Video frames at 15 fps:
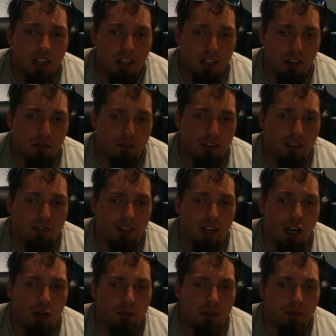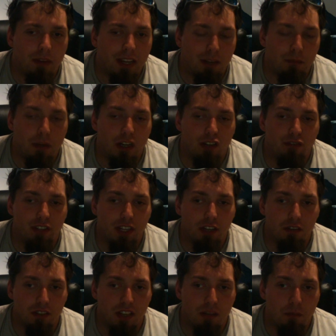will definitely help me make better
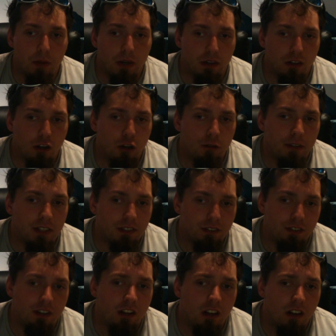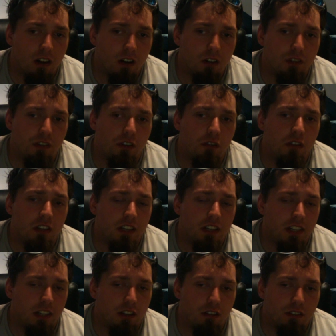videos and better comments. Also,
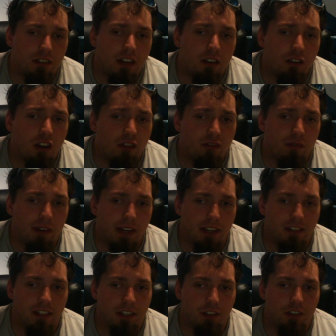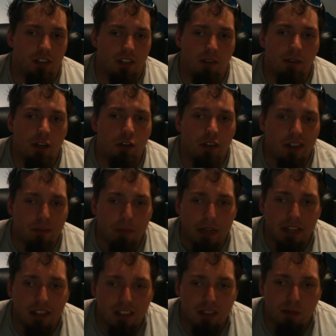sound off of my collection. Let me know your
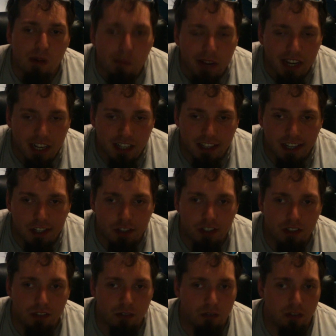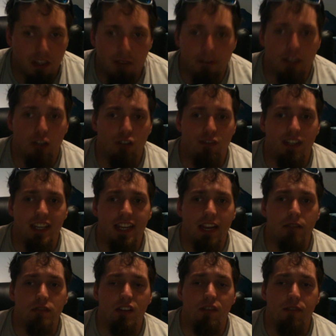opinions about my collections, or let me know of any
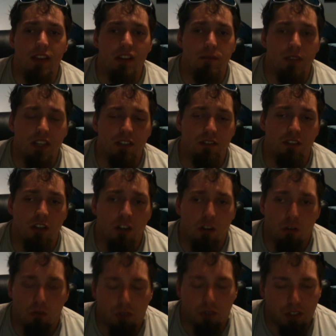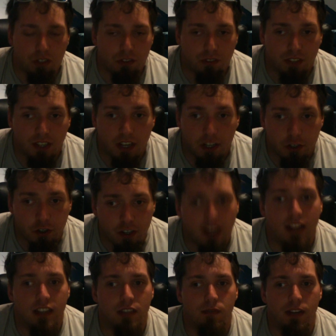games I may have missed, or you think I should
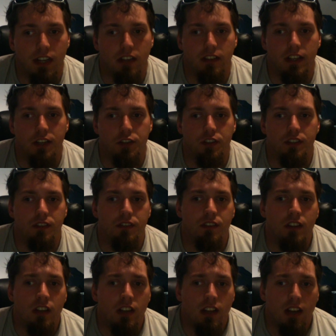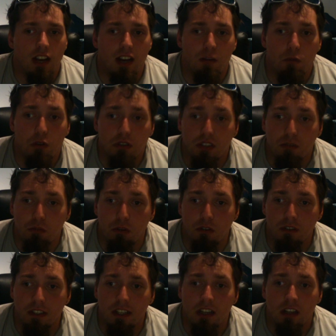add to my collections. Most importantly,